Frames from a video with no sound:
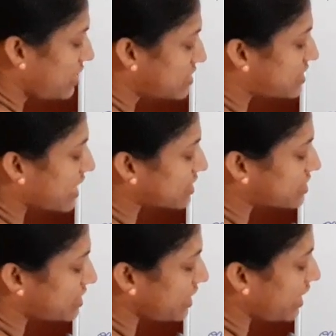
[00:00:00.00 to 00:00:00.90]

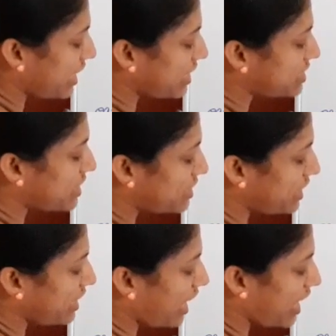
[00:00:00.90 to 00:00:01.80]
Succinate
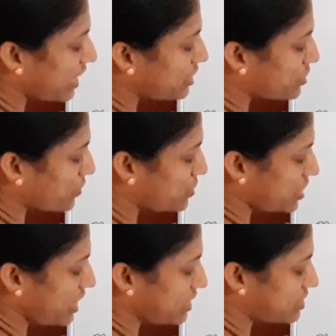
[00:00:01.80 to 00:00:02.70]

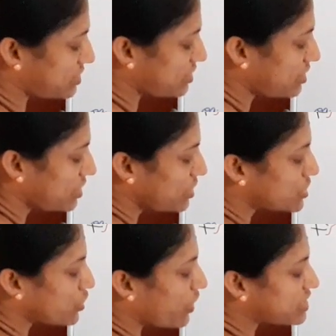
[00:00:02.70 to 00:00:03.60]
dehydrogenase.
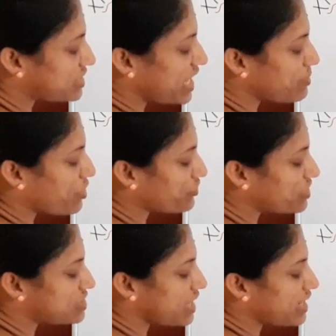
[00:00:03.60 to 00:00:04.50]
So what's the name of
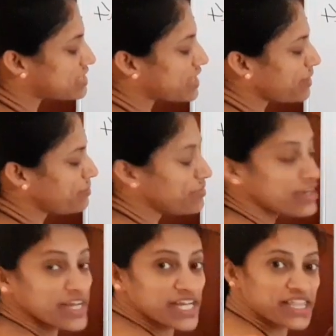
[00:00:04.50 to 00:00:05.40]
this enzyme?
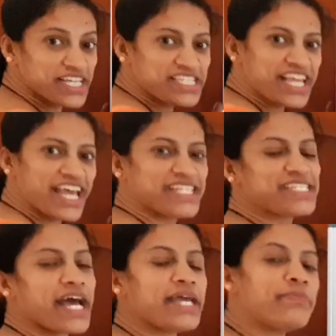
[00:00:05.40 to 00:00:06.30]
This
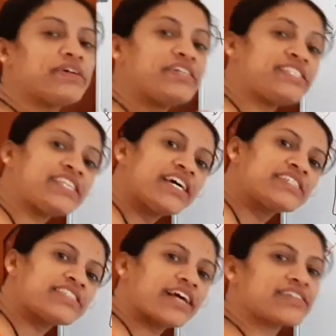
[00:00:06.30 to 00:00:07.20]
enzyme
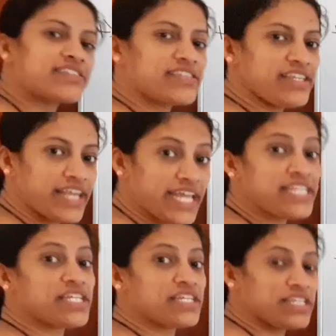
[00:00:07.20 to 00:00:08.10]
is
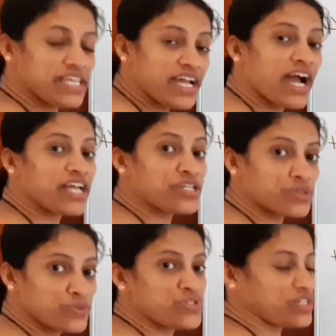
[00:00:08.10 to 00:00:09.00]
succinate
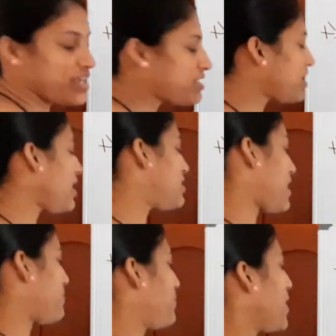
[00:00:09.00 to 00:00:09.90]
dehydrogenase
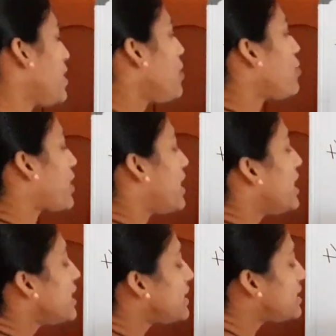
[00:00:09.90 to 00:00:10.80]
enzyme.
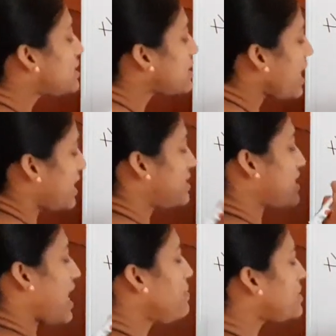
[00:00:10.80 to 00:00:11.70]
Okay, this enzyme